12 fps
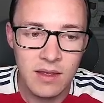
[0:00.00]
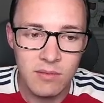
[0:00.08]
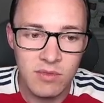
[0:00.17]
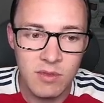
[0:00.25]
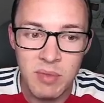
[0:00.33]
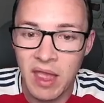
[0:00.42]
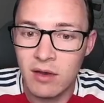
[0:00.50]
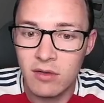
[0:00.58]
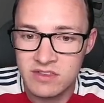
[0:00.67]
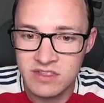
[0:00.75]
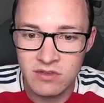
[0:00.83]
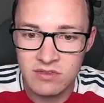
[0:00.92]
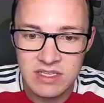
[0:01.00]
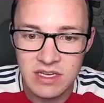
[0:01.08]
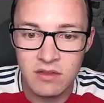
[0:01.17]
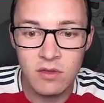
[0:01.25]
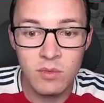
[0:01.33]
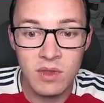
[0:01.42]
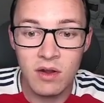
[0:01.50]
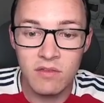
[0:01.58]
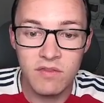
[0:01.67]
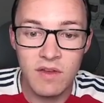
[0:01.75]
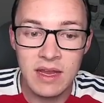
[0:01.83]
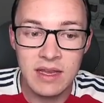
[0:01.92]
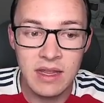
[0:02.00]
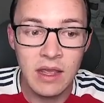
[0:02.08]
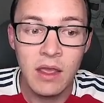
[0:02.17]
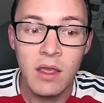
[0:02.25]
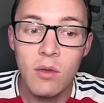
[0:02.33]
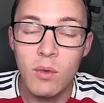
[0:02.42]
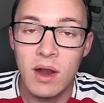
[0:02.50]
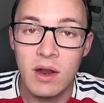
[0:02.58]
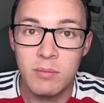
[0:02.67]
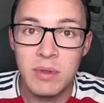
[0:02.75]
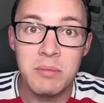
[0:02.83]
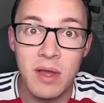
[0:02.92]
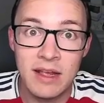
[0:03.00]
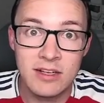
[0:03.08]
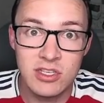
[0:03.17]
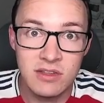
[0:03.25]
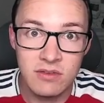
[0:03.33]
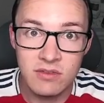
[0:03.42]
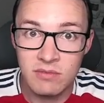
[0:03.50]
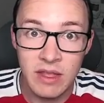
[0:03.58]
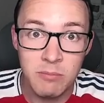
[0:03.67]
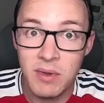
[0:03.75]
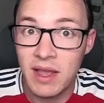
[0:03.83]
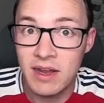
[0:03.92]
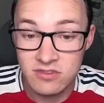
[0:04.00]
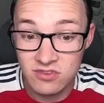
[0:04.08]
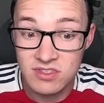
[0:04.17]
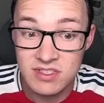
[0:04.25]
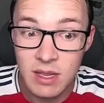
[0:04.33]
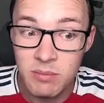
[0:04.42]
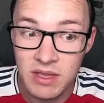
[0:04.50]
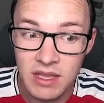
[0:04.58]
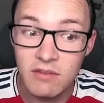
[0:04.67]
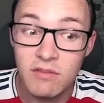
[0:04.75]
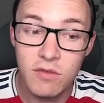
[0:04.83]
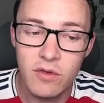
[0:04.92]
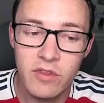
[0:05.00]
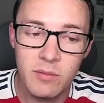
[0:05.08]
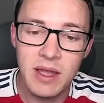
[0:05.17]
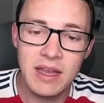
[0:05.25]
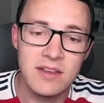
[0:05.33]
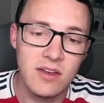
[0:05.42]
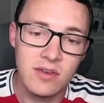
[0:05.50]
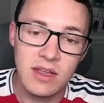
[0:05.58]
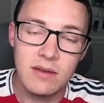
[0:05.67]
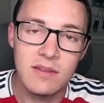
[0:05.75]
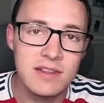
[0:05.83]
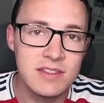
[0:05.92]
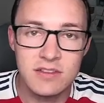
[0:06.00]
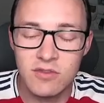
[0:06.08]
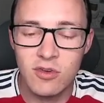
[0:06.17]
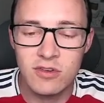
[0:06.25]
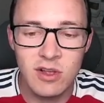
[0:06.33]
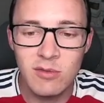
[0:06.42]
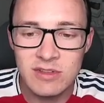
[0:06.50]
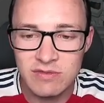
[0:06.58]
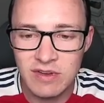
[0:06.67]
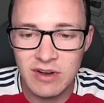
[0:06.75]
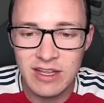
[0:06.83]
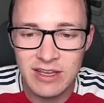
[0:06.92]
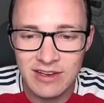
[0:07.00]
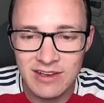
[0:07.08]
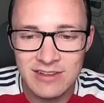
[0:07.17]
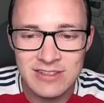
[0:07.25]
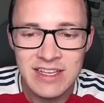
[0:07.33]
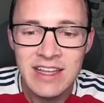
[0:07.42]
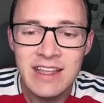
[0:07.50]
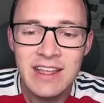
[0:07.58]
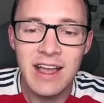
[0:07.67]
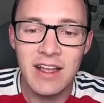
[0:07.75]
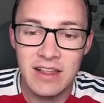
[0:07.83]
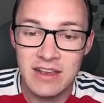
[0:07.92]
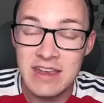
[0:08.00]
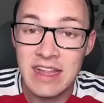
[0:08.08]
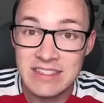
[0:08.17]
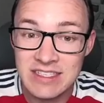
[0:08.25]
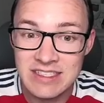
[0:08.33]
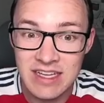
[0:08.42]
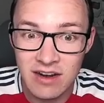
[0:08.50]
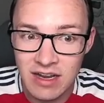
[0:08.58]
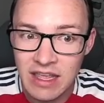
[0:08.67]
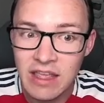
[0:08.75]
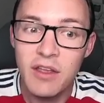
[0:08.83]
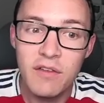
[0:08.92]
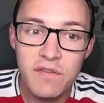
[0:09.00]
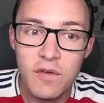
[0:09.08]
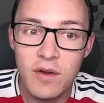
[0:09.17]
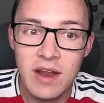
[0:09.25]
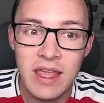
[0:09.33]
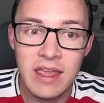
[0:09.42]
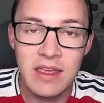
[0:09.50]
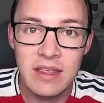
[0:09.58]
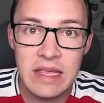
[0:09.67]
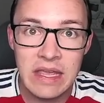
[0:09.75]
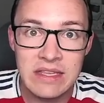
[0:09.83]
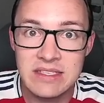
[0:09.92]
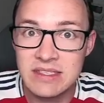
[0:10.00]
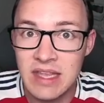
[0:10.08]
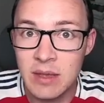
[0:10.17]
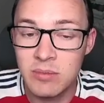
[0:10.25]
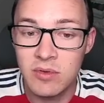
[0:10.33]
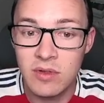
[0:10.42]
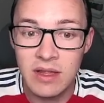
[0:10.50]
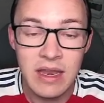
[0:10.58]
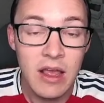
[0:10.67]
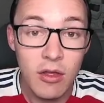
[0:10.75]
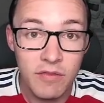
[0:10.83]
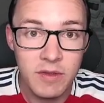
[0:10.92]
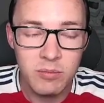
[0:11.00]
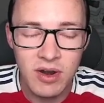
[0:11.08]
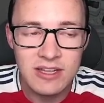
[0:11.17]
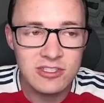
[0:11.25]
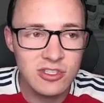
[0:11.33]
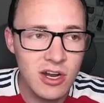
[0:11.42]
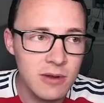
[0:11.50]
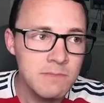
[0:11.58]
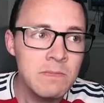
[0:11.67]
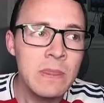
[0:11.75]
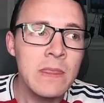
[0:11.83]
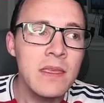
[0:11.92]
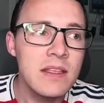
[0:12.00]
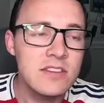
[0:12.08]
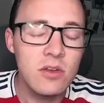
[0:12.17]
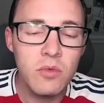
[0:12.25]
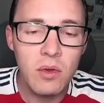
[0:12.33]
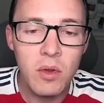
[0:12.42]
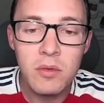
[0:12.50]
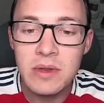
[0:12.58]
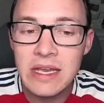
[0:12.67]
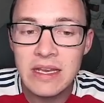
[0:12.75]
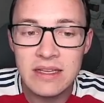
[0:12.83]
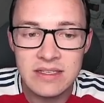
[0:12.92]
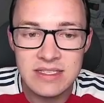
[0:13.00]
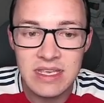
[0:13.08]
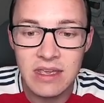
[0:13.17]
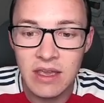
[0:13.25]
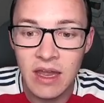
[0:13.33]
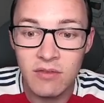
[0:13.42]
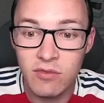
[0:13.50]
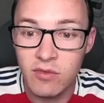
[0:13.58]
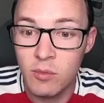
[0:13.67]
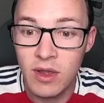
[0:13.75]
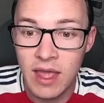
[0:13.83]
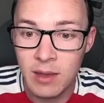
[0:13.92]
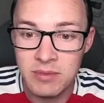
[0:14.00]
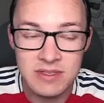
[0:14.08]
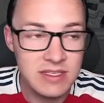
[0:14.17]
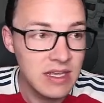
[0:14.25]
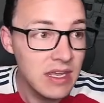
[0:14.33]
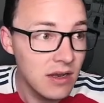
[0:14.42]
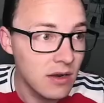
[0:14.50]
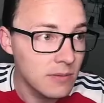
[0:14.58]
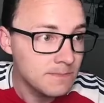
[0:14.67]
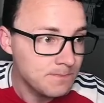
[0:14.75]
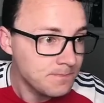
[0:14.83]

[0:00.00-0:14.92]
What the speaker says: the battle zones here that we are finding where people actually, like buyers, are stepping in for the Pi token. This is of course always very good news and necessary for a stable and healthy price chart. And so what we need to see kind of from what happens here,